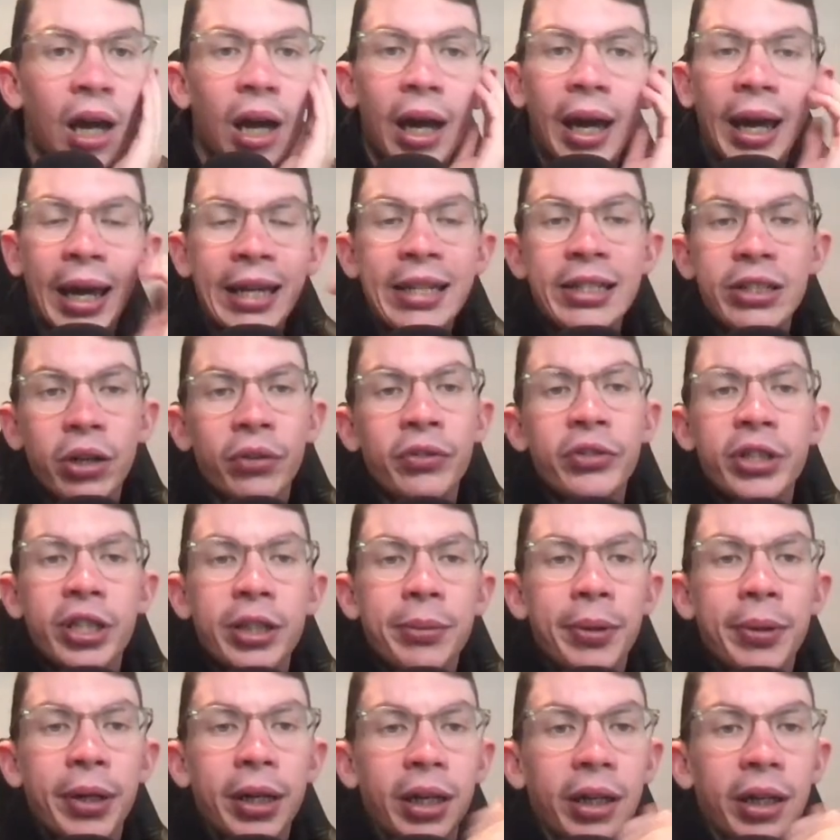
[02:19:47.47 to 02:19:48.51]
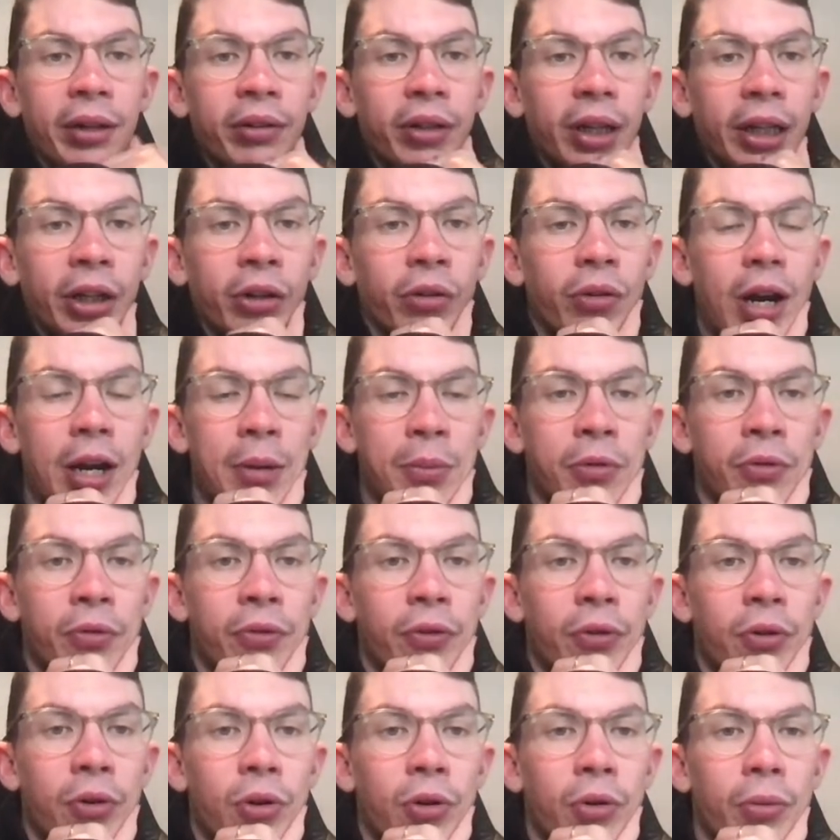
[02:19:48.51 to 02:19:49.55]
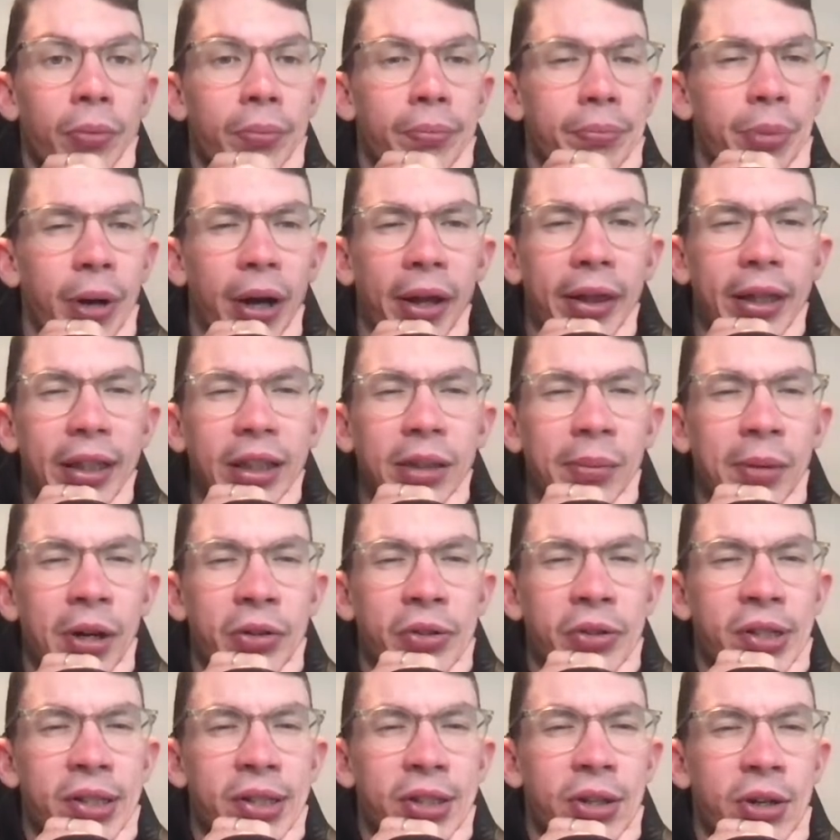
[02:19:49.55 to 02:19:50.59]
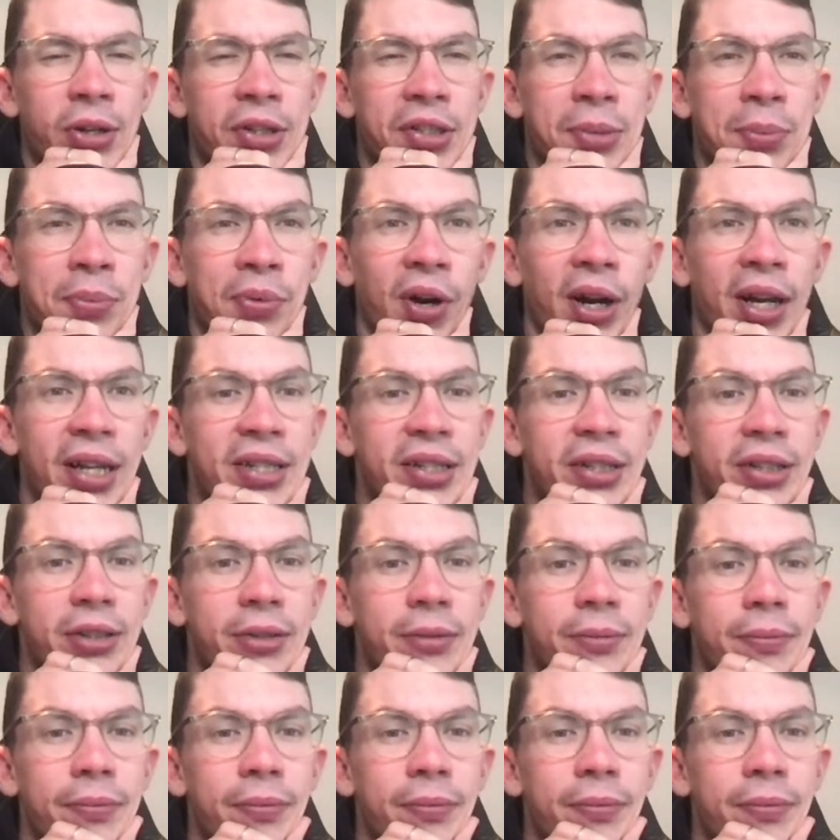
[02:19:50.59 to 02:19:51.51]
he's obviously been in incredible form, but I think the most he's got is a brace.